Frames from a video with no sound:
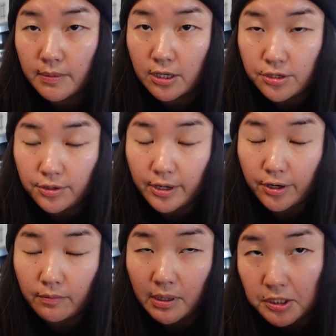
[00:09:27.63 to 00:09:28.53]
make sure that
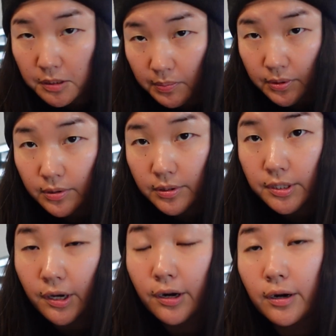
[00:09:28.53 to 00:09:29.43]
your
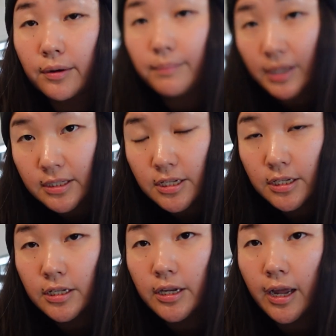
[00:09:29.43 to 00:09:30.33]
meltables are
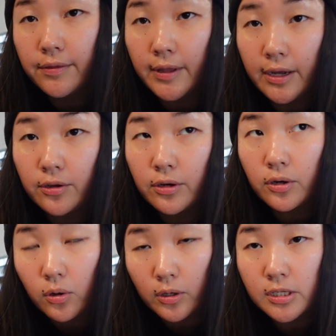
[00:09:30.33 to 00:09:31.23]
melted and that your
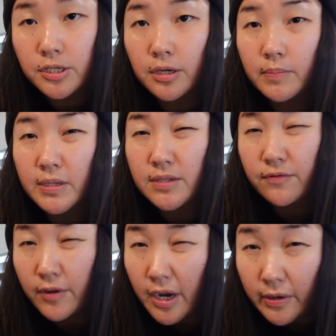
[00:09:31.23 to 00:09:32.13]
corn syrup is
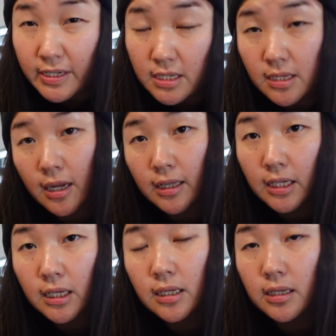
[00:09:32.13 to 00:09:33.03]
very slightly
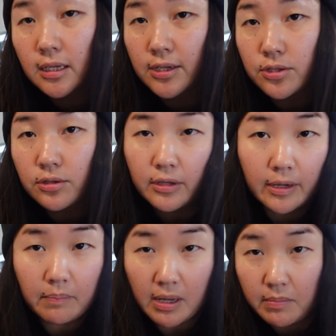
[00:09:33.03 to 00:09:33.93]
heated. I do
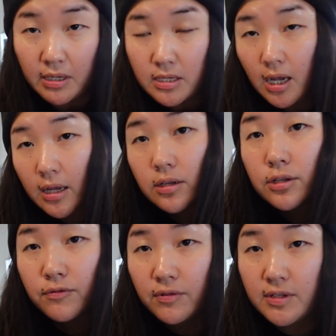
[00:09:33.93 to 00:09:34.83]
like maybe 10
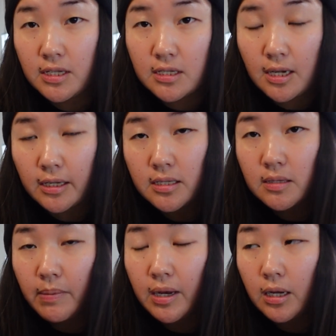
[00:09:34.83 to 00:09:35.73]
to 15 seconds
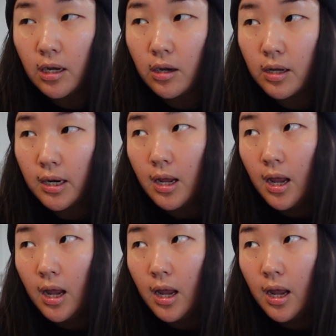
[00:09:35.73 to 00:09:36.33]
depending on